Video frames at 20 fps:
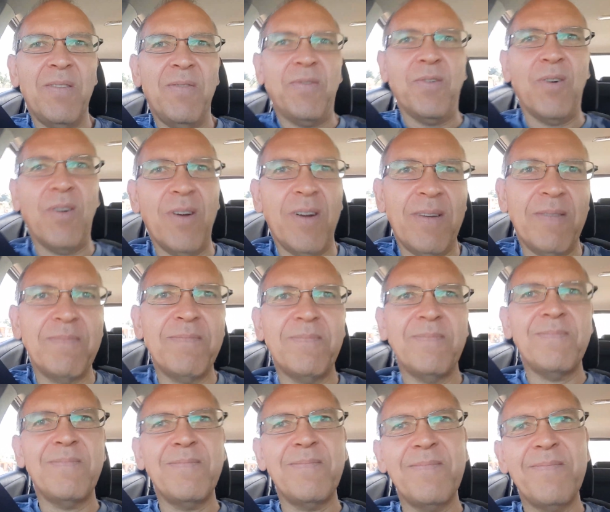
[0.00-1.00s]
for
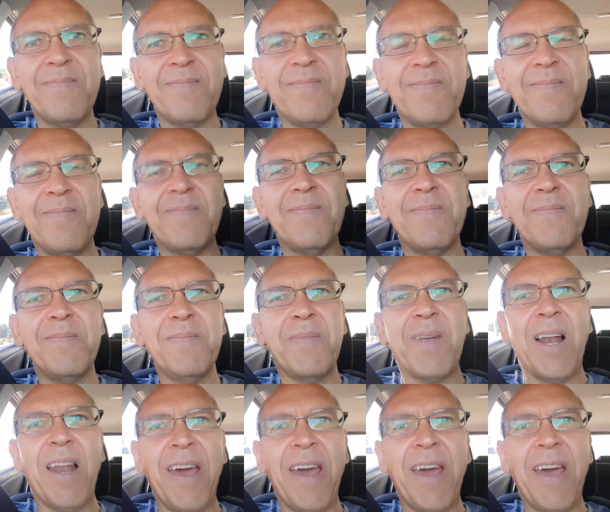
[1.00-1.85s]
um,